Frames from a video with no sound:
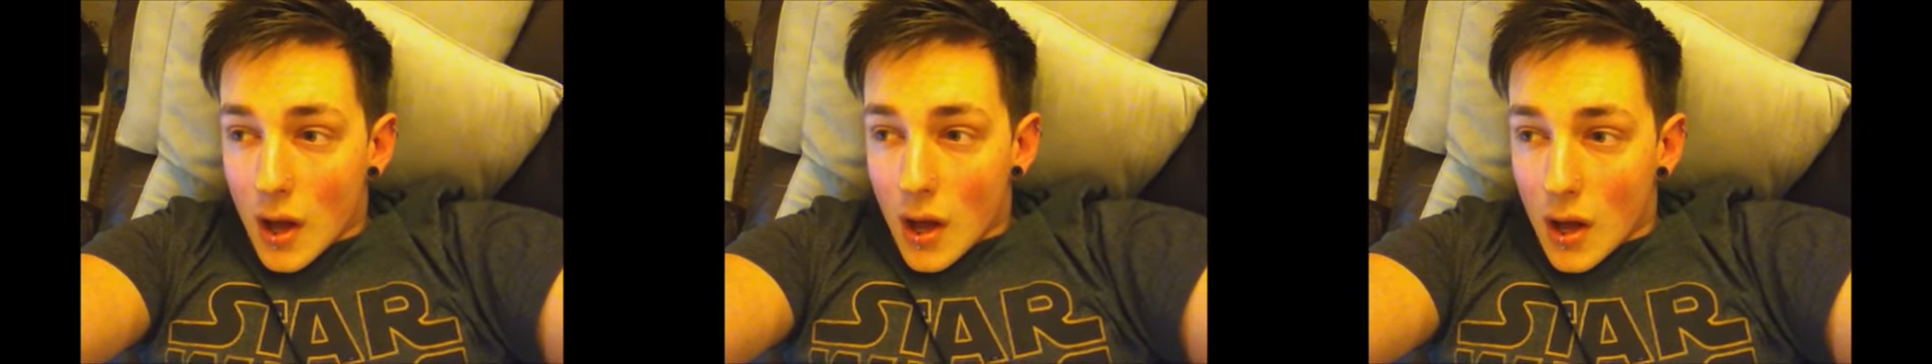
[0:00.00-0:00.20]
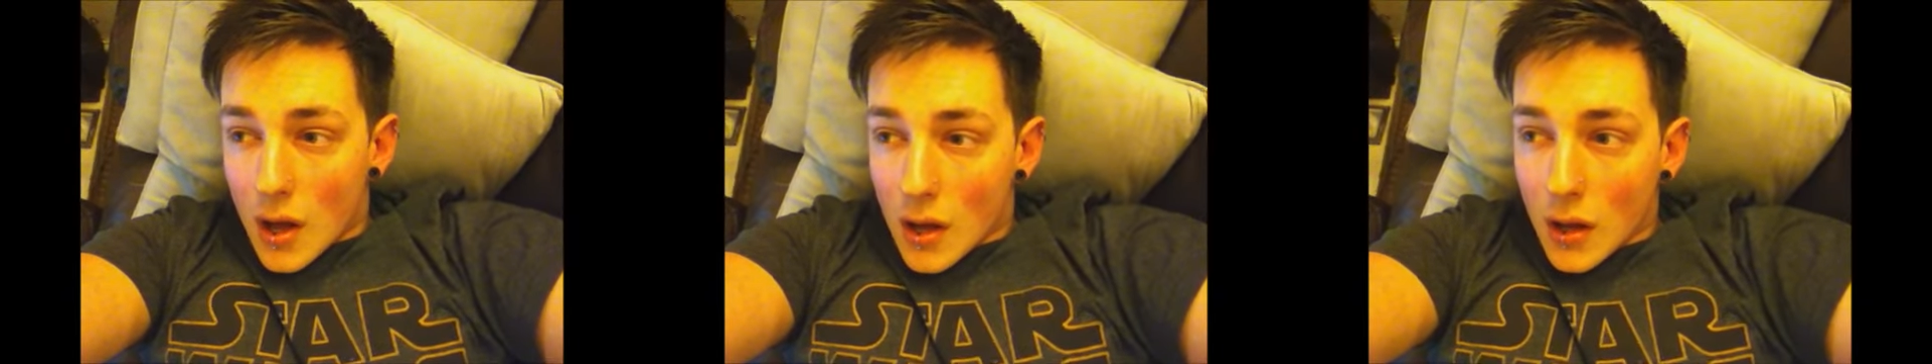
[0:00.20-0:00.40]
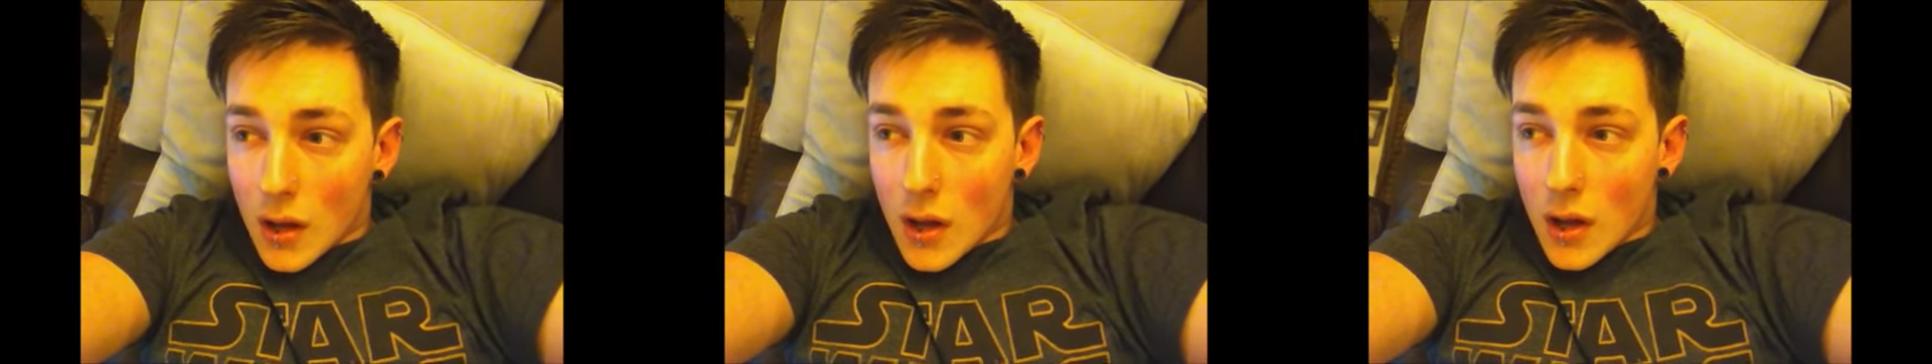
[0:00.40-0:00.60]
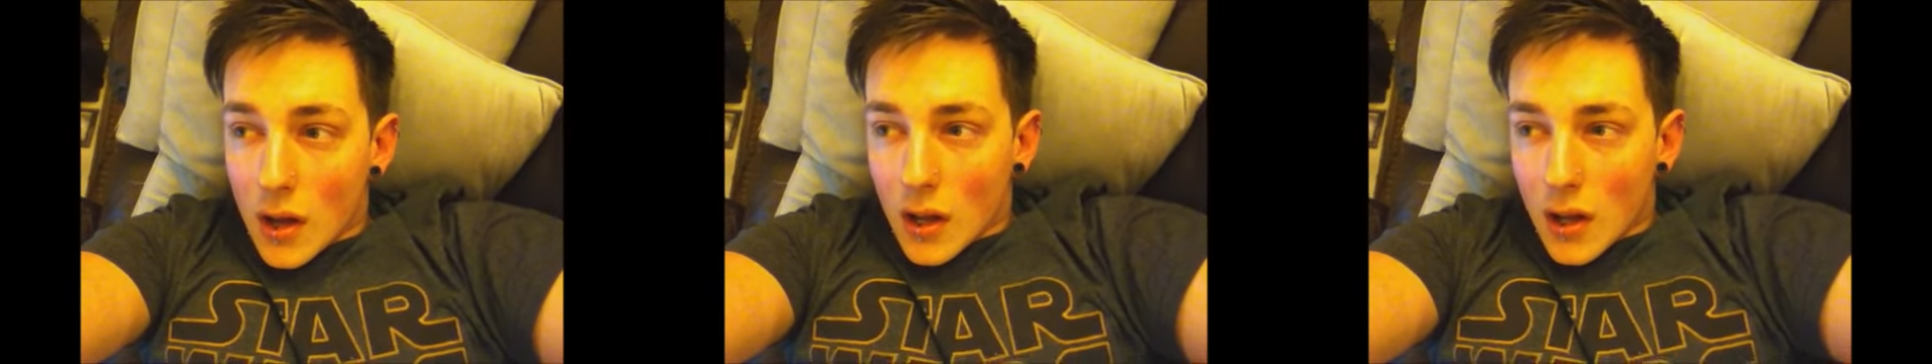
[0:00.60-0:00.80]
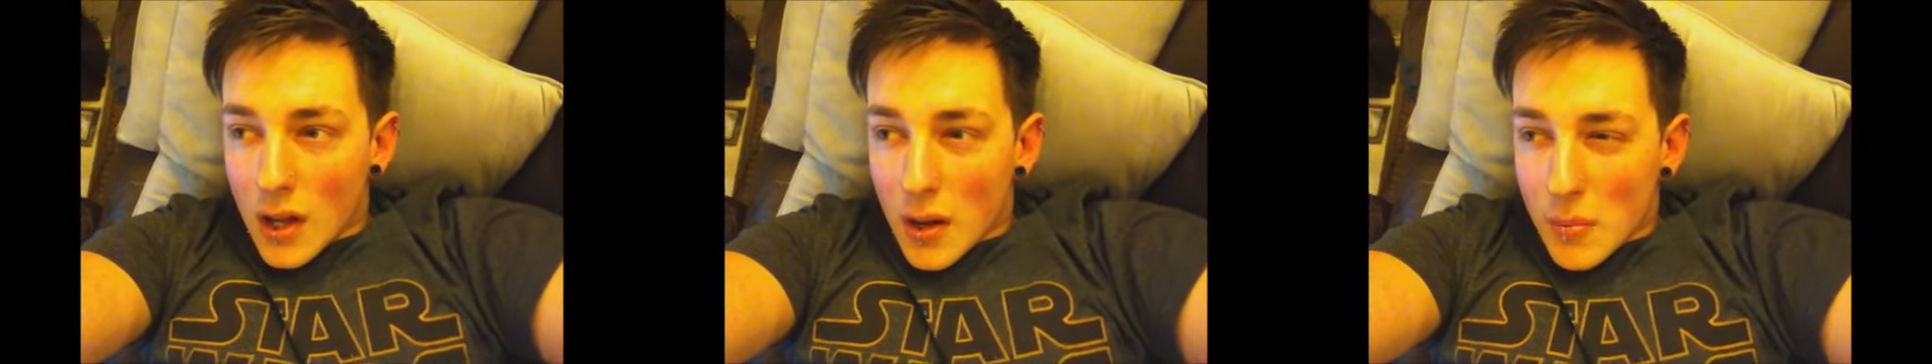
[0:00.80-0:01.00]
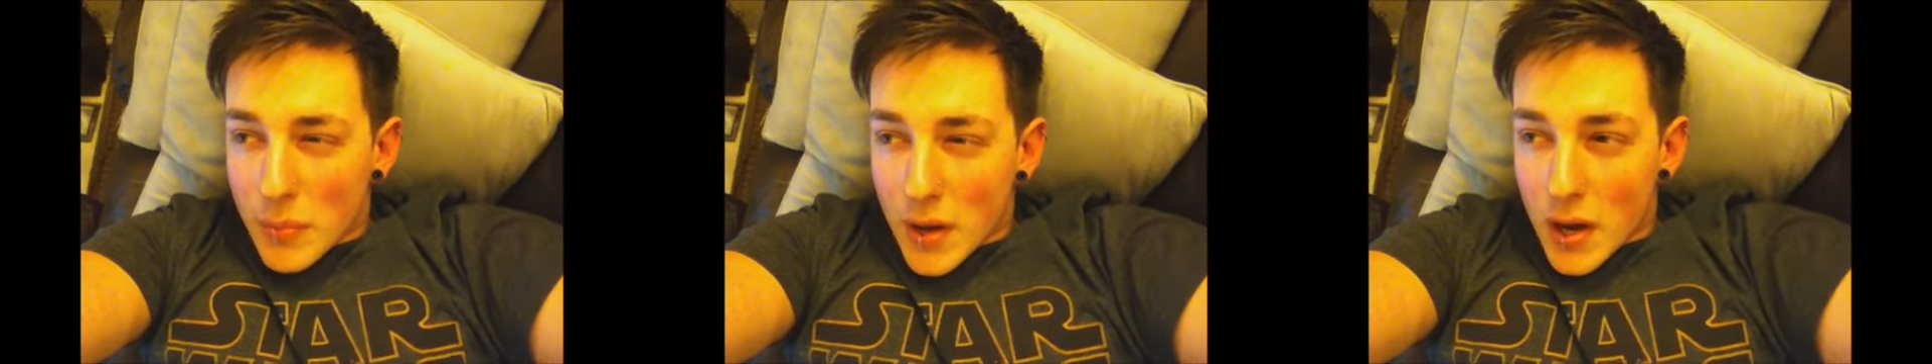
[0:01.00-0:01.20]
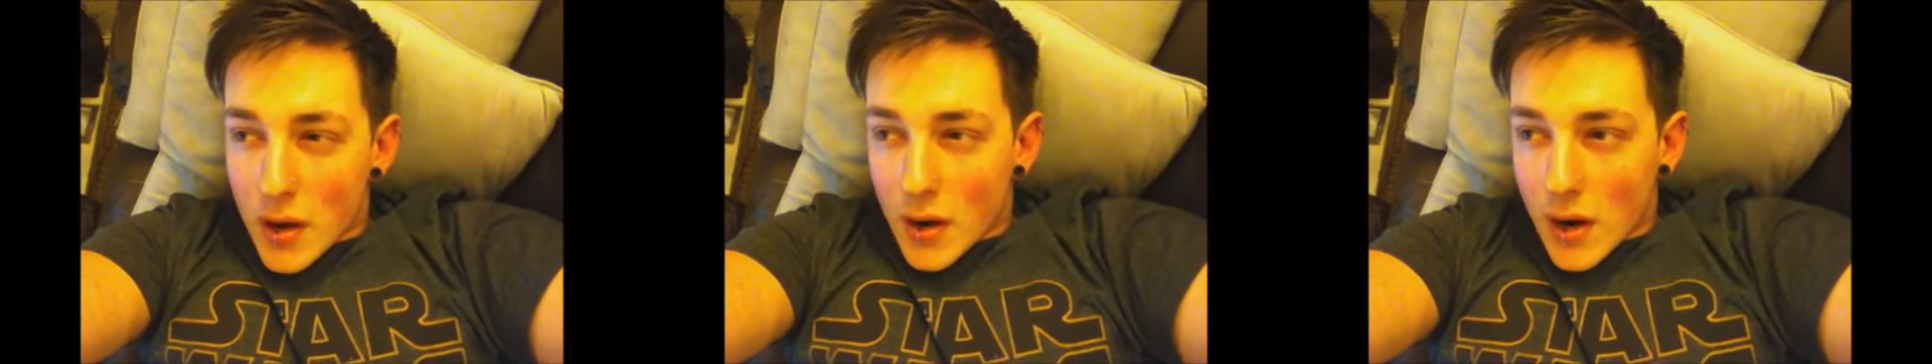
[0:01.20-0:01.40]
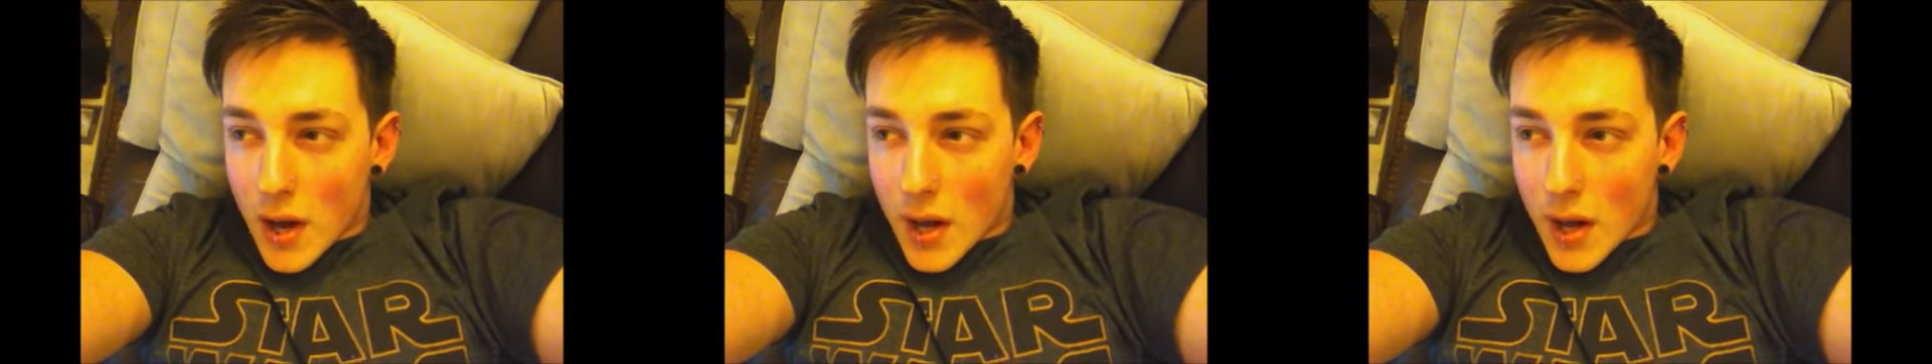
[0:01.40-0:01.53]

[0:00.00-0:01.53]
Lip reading: a bit of an